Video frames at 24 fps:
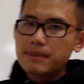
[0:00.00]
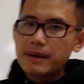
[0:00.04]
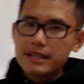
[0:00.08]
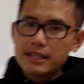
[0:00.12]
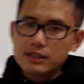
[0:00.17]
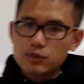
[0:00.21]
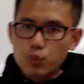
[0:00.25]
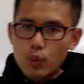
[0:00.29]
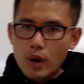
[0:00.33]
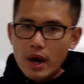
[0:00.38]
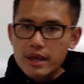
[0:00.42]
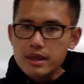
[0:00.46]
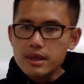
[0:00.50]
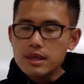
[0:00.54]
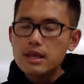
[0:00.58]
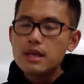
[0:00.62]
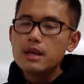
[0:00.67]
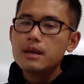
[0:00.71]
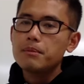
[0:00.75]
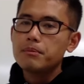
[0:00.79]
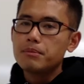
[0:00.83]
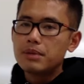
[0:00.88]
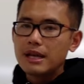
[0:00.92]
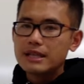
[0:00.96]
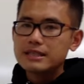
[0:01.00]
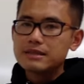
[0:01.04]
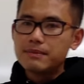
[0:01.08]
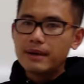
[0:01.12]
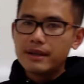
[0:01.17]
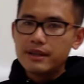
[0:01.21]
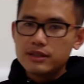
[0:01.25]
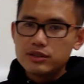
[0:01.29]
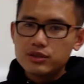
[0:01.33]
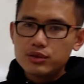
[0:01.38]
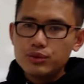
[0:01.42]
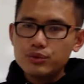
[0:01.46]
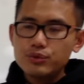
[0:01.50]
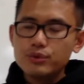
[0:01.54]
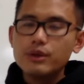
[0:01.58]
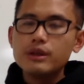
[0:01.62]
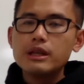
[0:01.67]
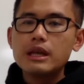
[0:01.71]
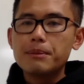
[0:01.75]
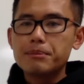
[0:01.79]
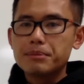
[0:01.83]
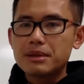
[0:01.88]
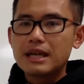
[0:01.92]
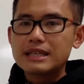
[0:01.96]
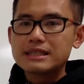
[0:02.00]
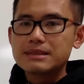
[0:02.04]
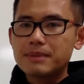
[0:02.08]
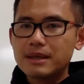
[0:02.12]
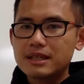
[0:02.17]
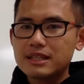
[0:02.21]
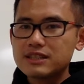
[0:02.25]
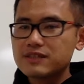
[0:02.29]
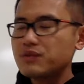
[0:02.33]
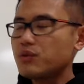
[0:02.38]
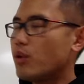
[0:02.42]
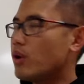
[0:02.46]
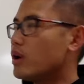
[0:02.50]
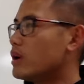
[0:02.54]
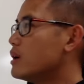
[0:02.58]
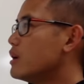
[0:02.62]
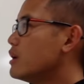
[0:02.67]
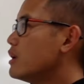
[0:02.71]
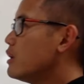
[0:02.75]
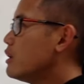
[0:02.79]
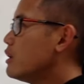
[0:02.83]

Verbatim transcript: minus 1, plus minus 2, and plus minus 4